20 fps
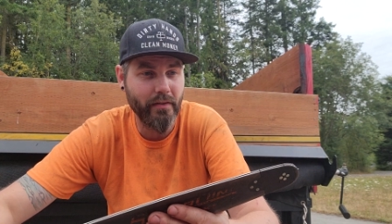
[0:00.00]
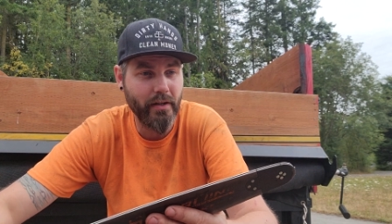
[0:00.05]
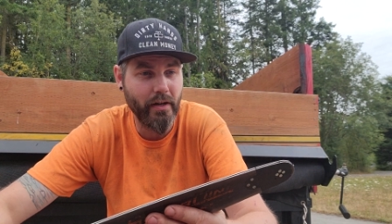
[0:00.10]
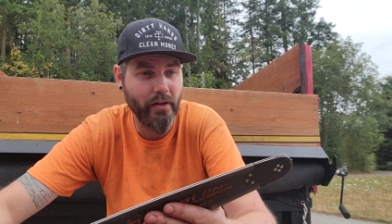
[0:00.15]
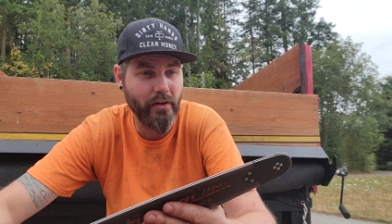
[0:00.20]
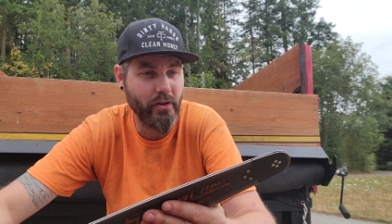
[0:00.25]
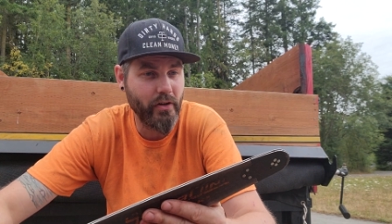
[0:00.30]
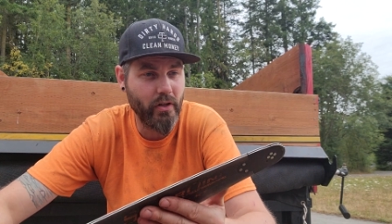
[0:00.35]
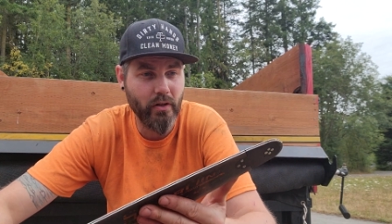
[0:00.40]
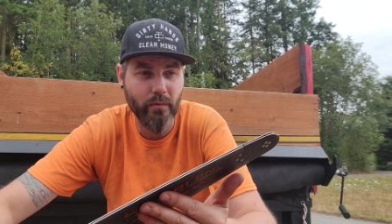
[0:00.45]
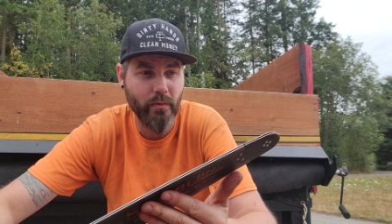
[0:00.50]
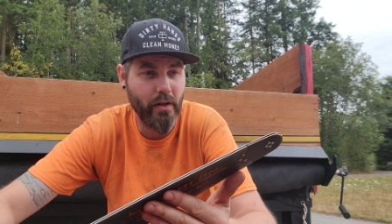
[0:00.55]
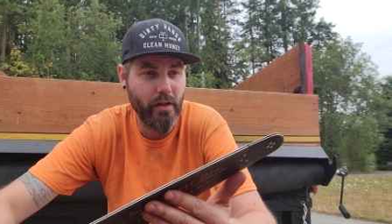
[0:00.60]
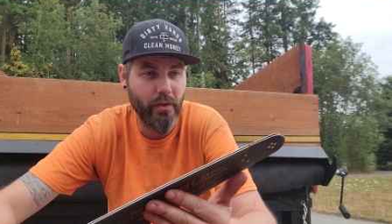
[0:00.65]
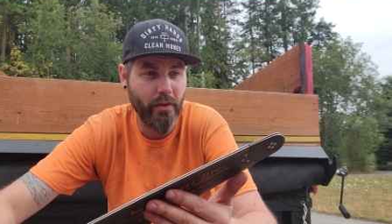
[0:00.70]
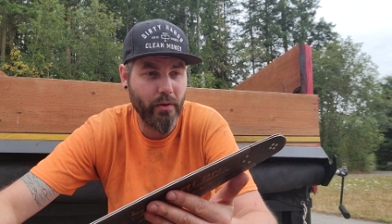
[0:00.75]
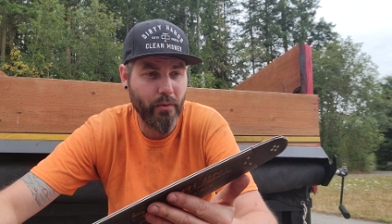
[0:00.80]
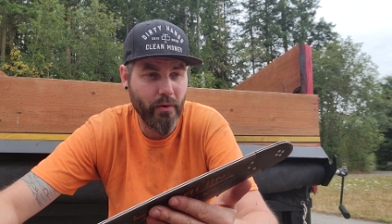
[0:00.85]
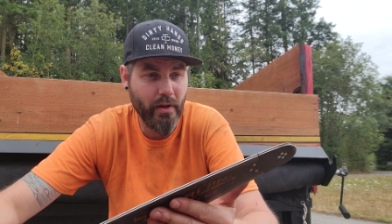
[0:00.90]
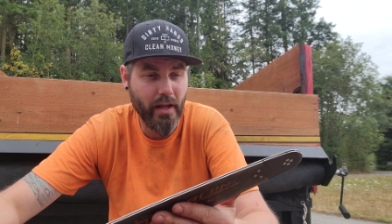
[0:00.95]
there and you can run
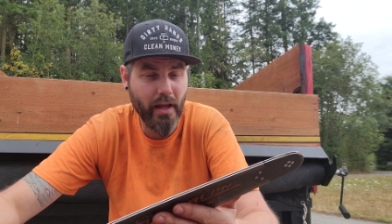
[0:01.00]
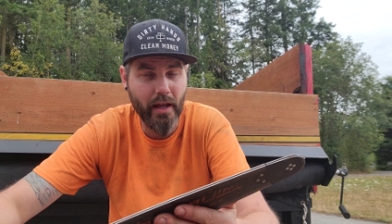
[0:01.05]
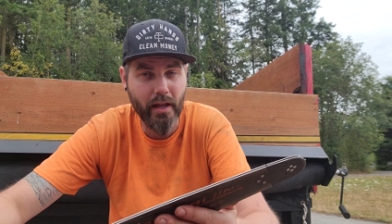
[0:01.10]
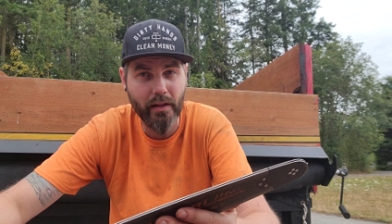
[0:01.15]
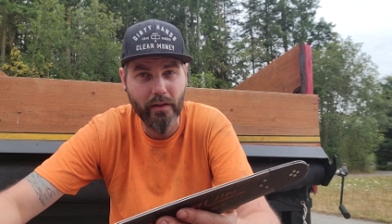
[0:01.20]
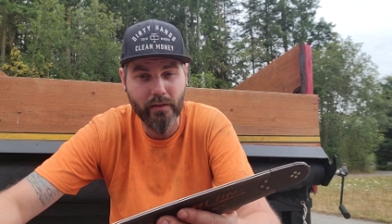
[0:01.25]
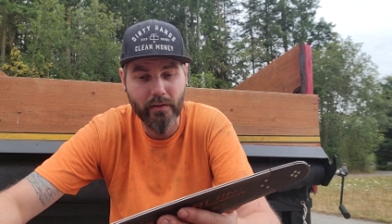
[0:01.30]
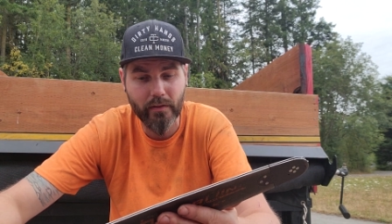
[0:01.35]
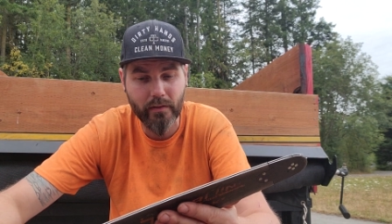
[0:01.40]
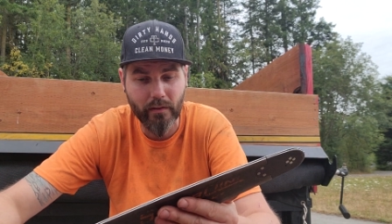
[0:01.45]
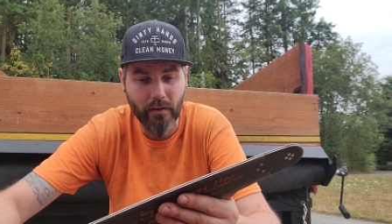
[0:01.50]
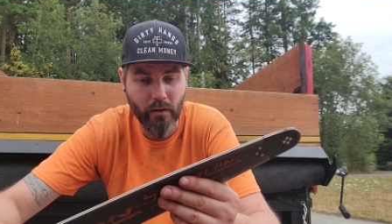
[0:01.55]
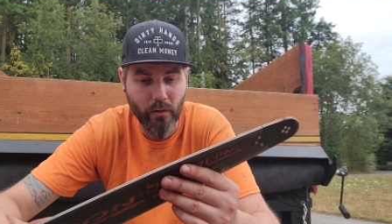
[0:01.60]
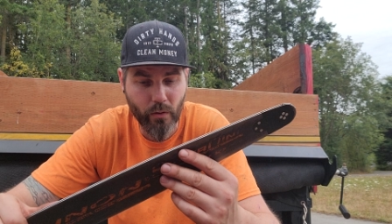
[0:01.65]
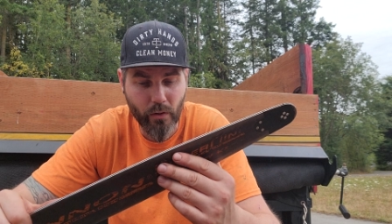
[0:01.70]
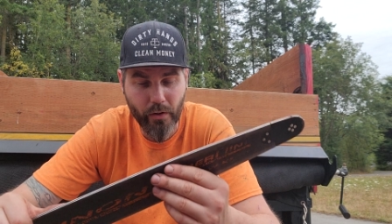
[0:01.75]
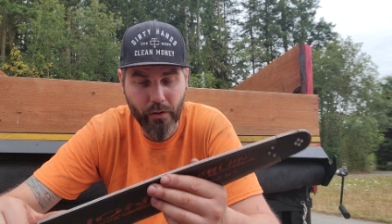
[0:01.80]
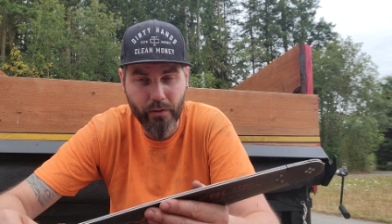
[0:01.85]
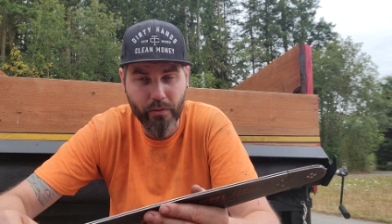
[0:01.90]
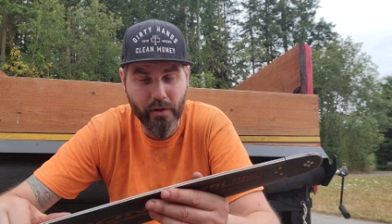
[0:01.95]
3/8
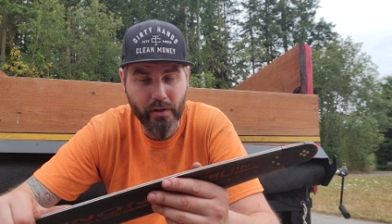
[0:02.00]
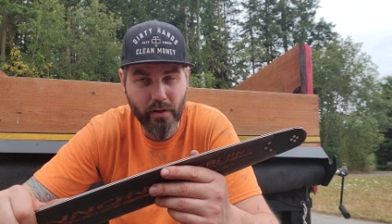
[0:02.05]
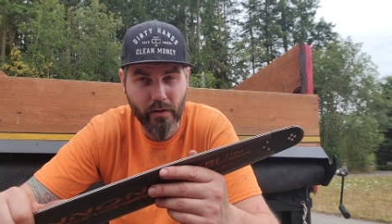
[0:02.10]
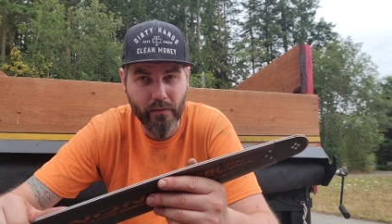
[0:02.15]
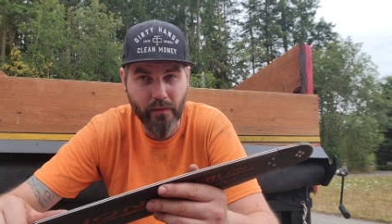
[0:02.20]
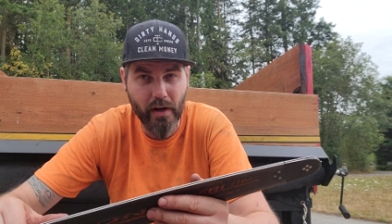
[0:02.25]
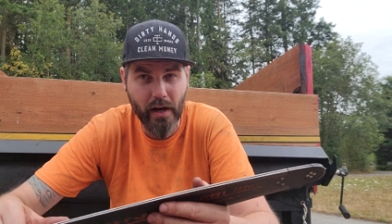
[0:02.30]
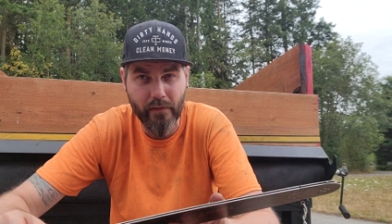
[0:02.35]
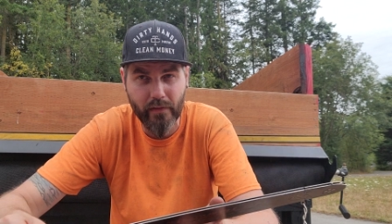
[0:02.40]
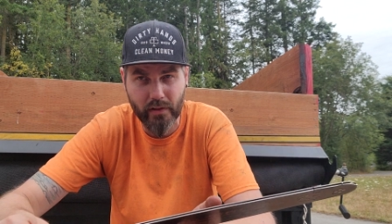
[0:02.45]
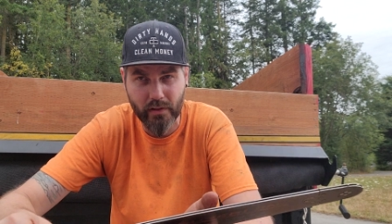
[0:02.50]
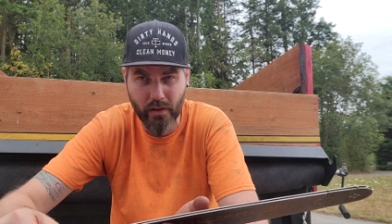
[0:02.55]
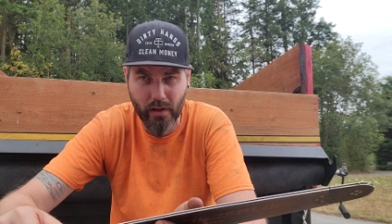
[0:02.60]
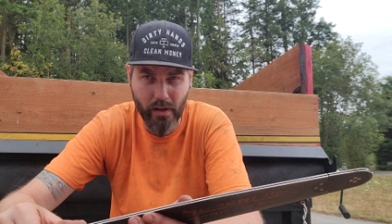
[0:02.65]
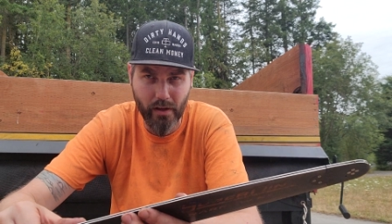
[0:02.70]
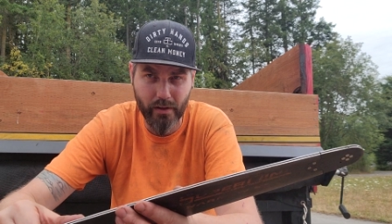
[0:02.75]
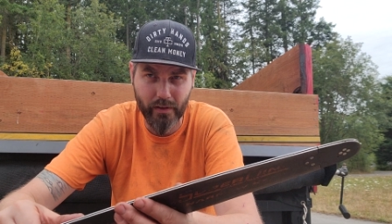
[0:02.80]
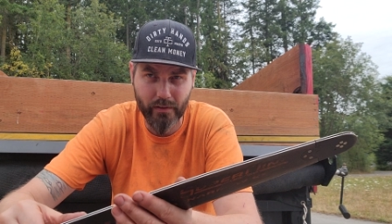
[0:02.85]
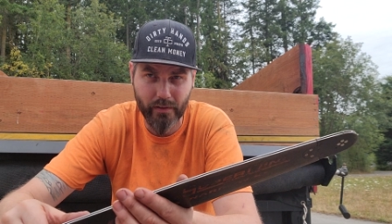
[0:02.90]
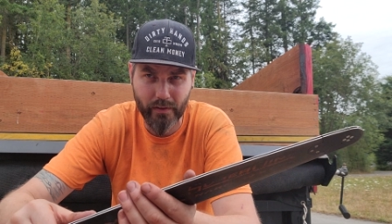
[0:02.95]
or 325 as
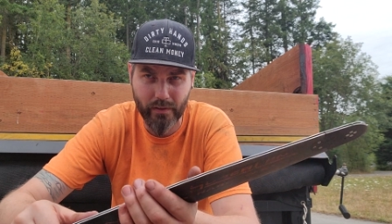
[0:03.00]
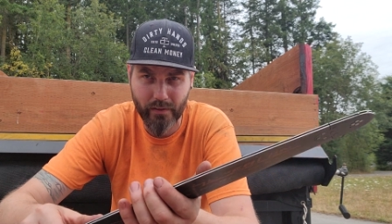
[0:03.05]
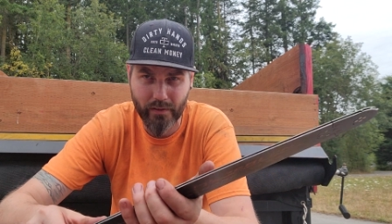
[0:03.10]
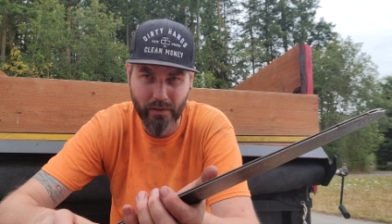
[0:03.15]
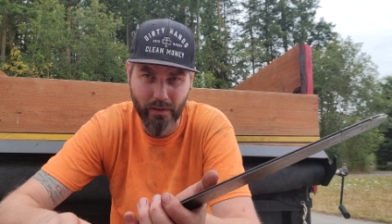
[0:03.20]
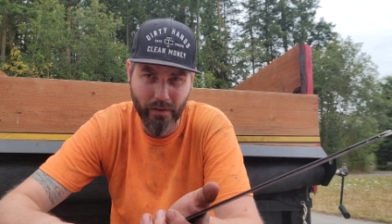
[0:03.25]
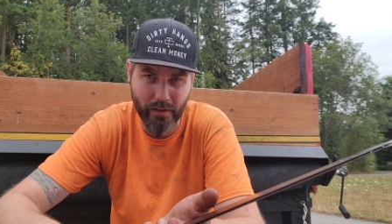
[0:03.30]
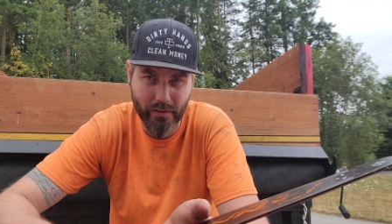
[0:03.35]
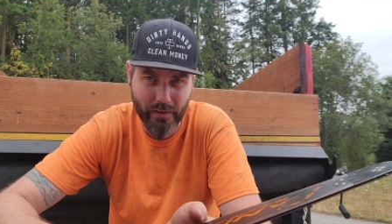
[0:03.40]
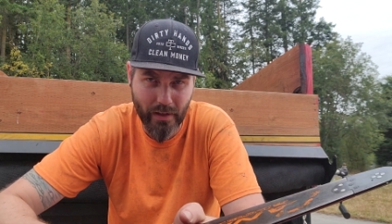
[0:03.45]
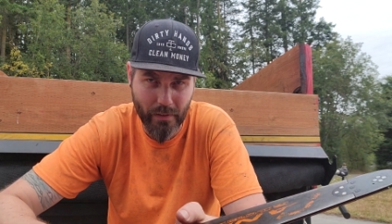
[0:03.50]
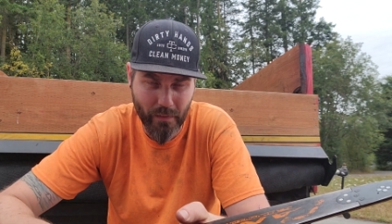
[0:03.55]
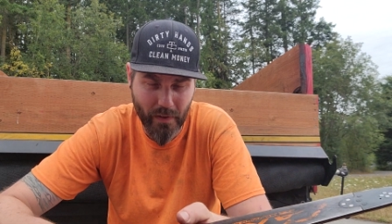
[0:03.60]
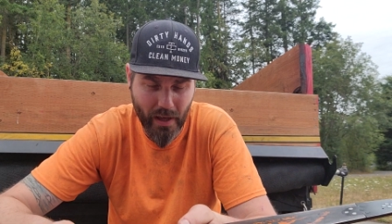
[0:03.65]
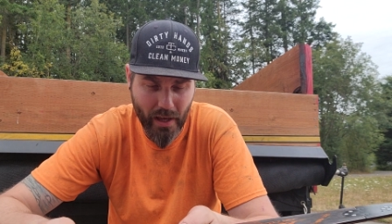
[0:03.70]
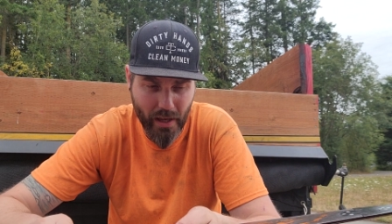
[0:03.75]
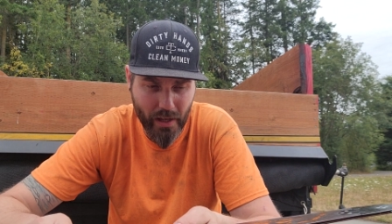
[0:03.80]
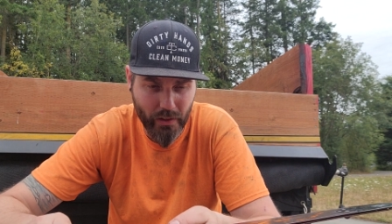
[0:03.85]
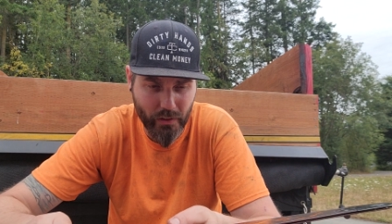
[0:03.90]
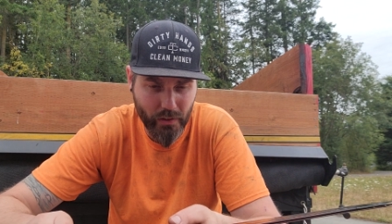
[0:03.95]
long as it's still the same
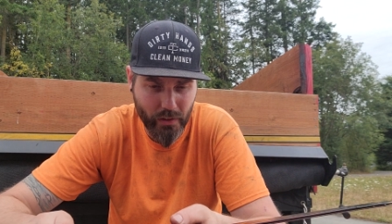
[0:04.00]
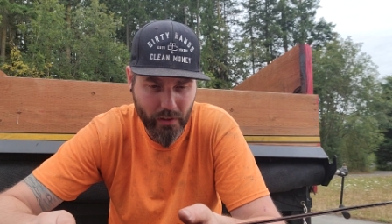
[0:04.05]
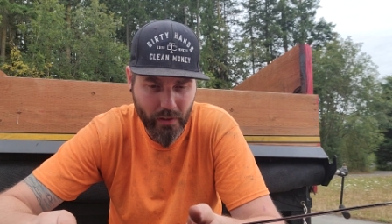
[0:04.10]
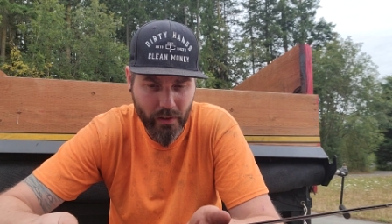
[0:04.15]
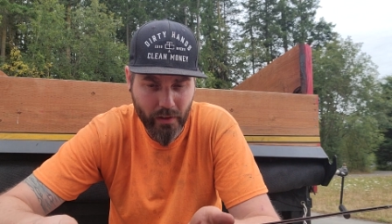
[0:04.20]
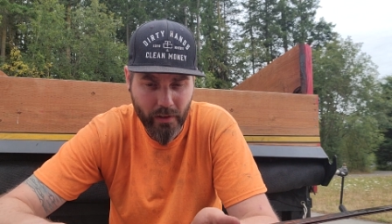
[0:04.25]
gauge.